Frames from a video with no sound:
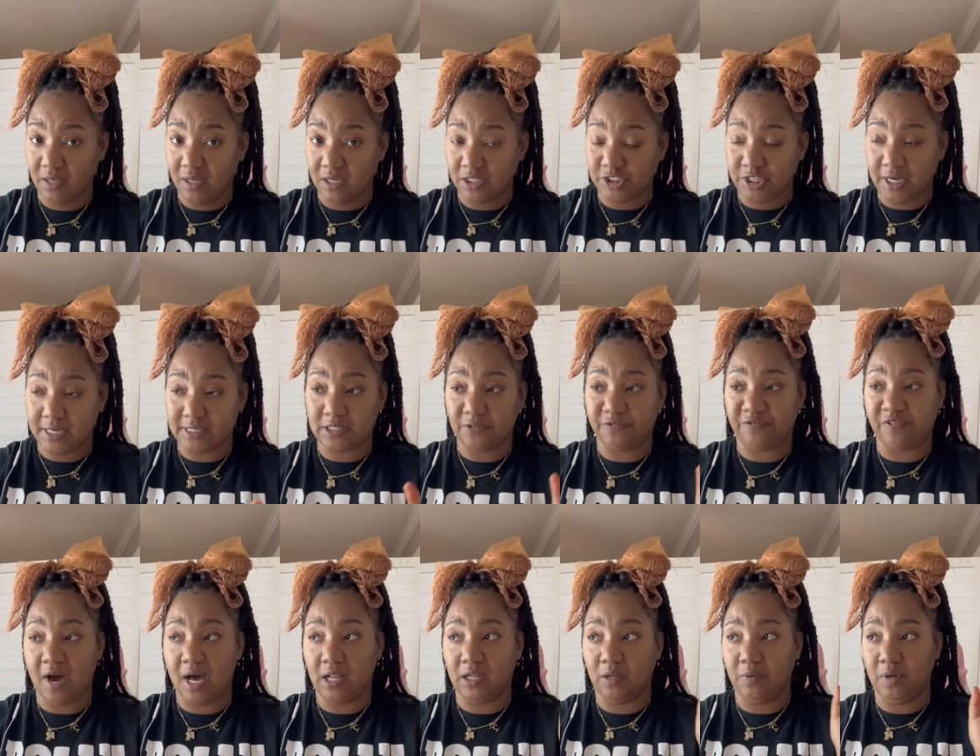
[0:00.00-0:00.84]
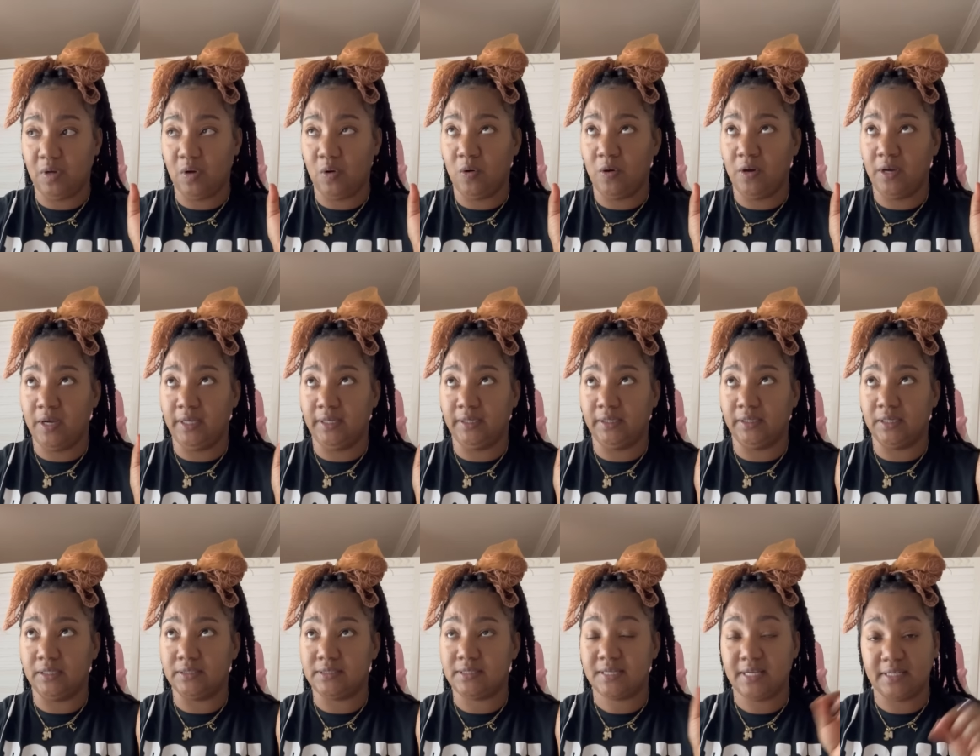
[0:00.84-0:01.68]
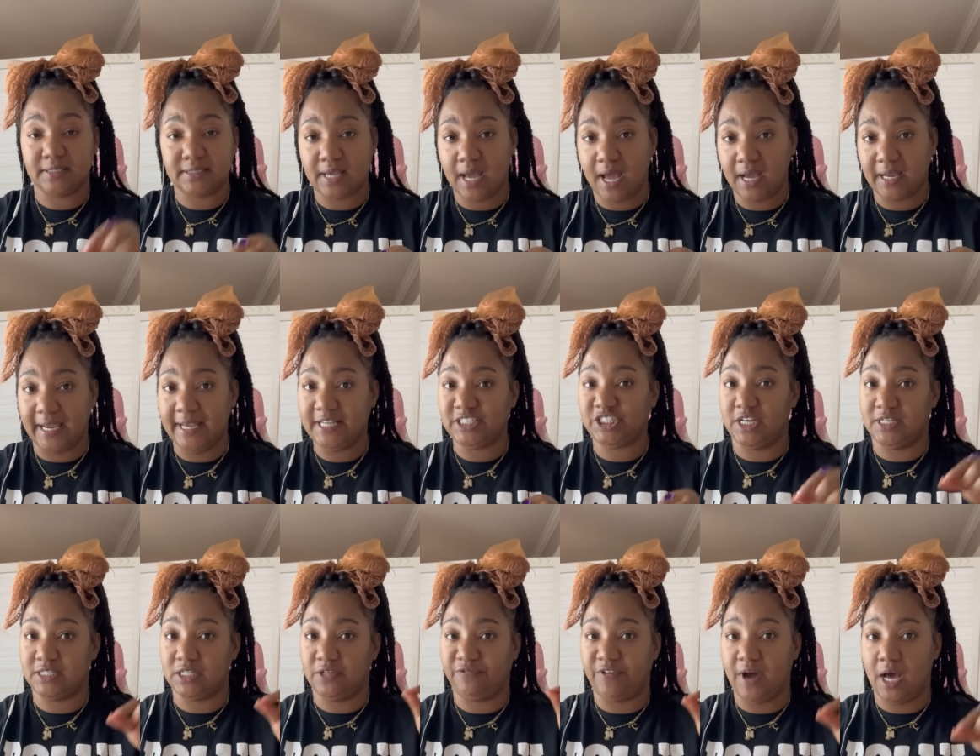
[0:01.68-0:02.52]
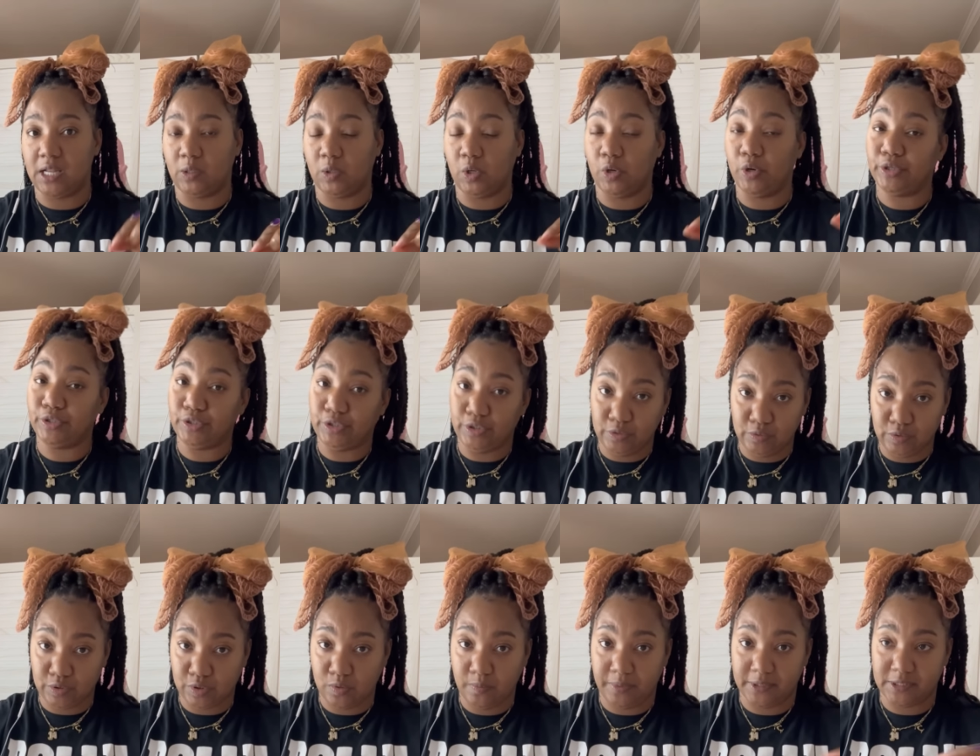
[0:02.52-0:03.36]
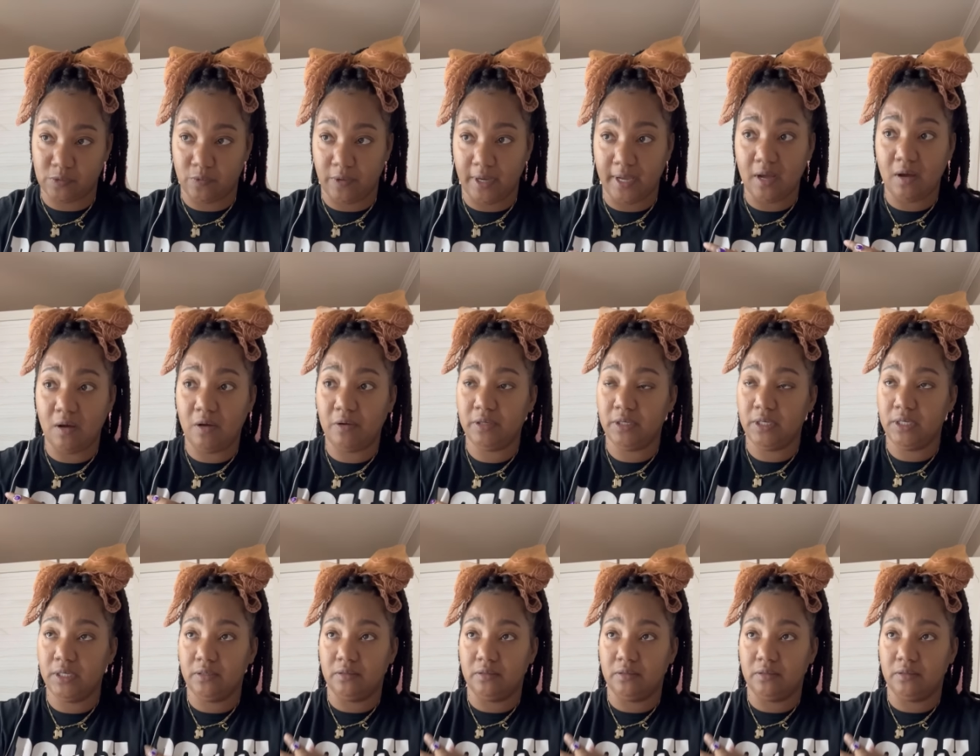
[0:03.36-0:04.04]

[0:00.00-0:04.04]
She has a following on TikTok and she has a following on YouTube as well.